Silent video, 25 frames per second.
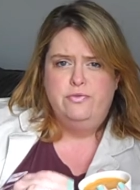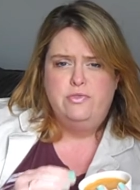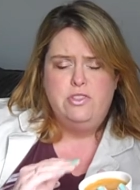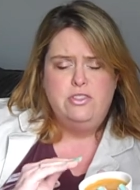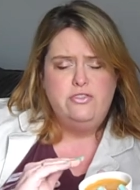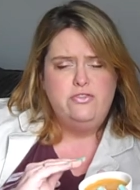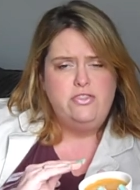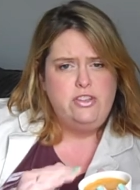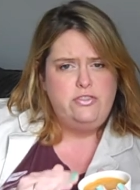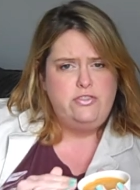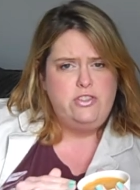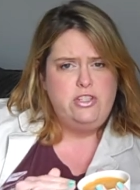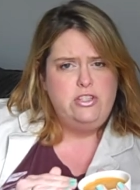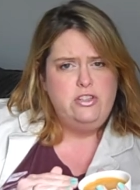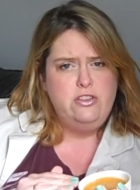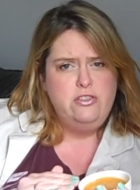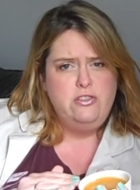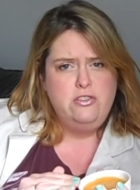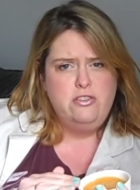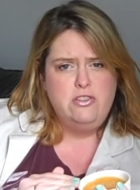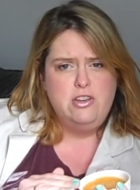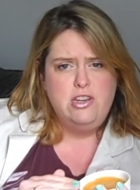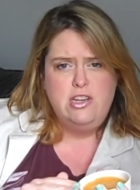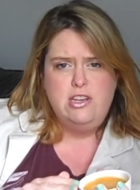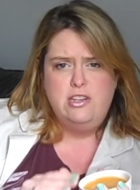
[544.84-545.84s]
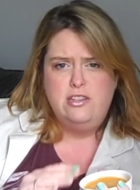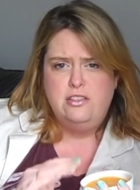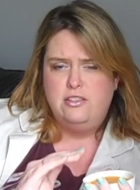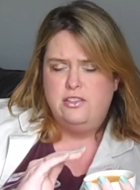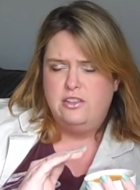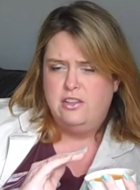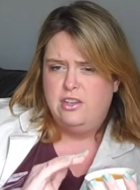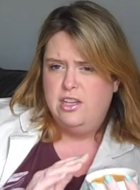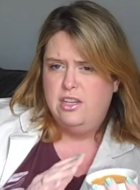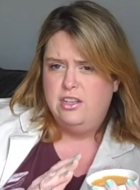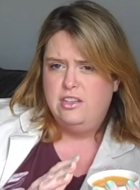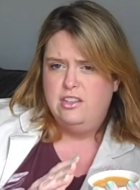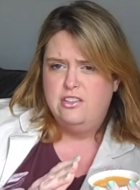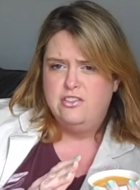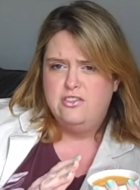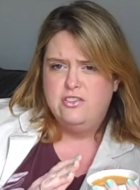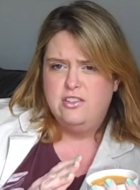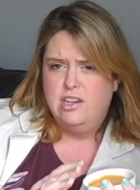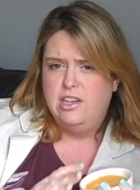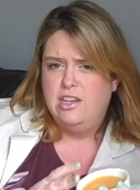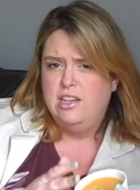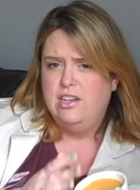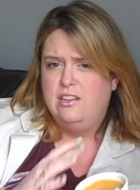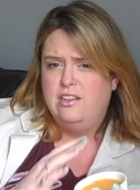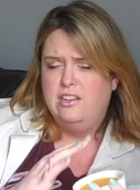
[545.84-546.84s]
It's 52 degrees. Your kid can
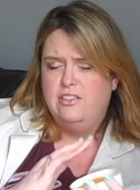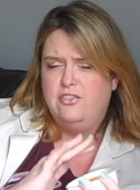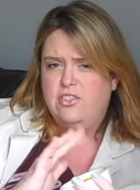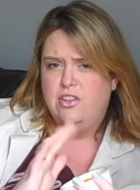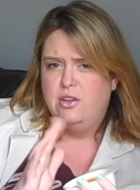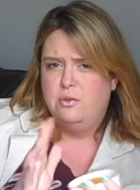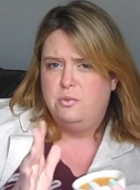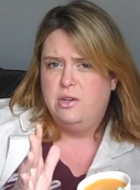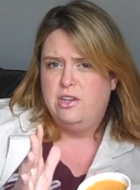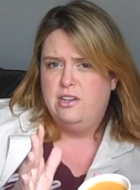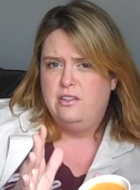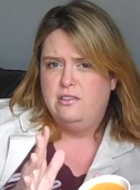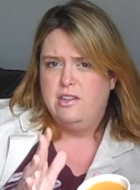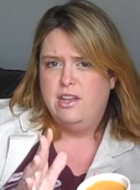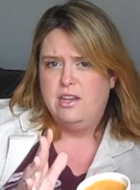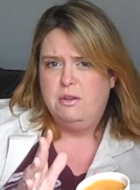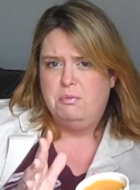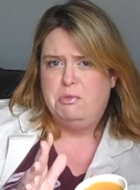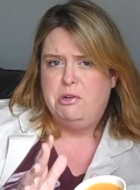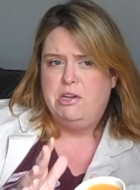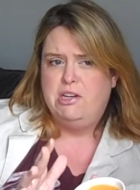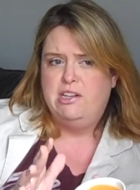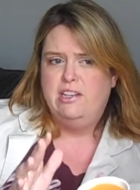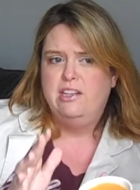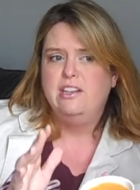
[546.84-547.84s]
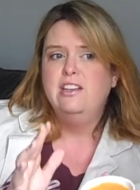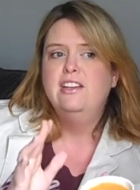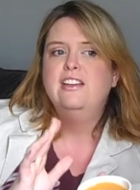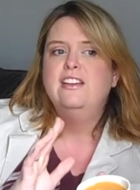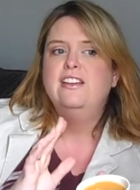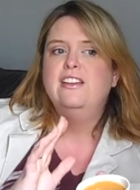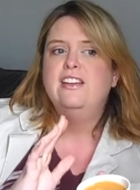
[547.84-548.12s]
drink it if they're weird like mine.